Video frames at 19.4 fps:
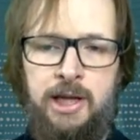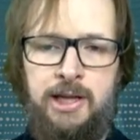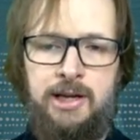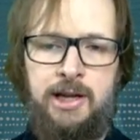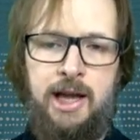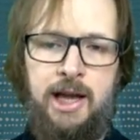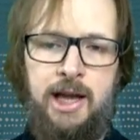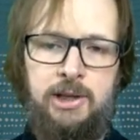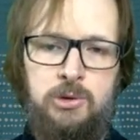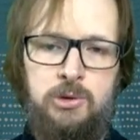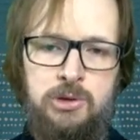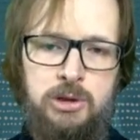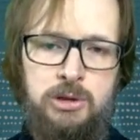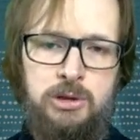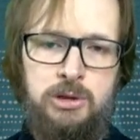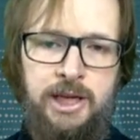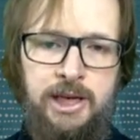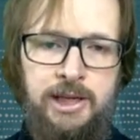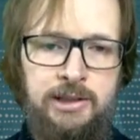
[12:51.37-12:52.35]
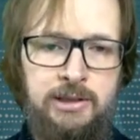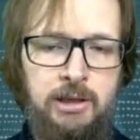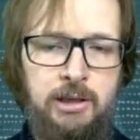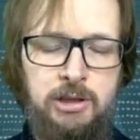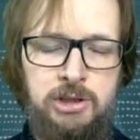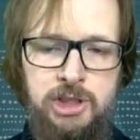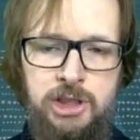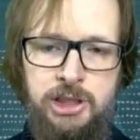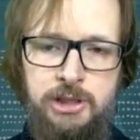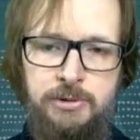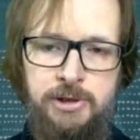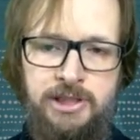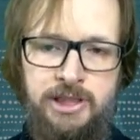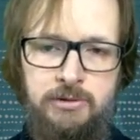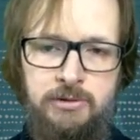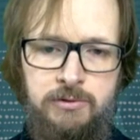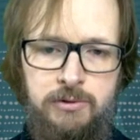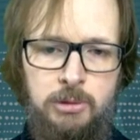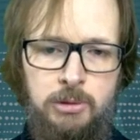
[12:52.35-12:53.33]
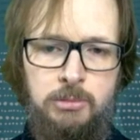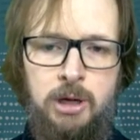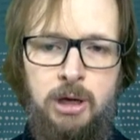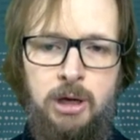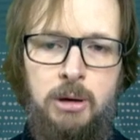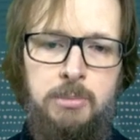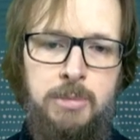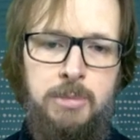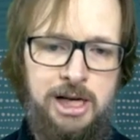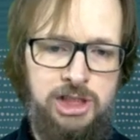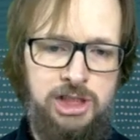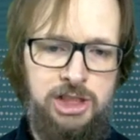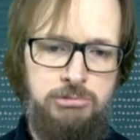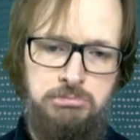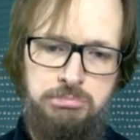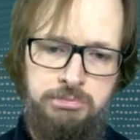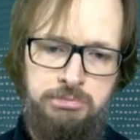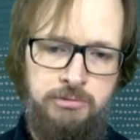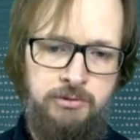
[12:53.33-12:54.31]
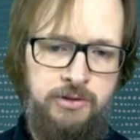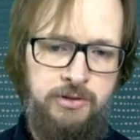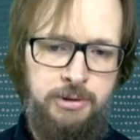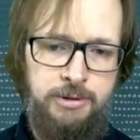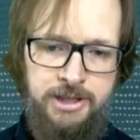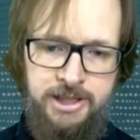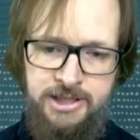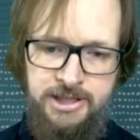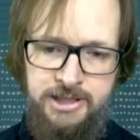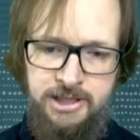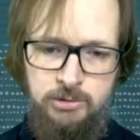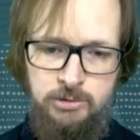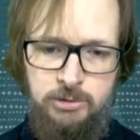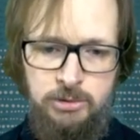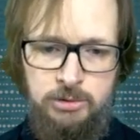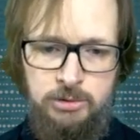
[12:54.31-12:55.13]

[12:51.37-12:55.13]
And I use the data generated from Bash. Very easy to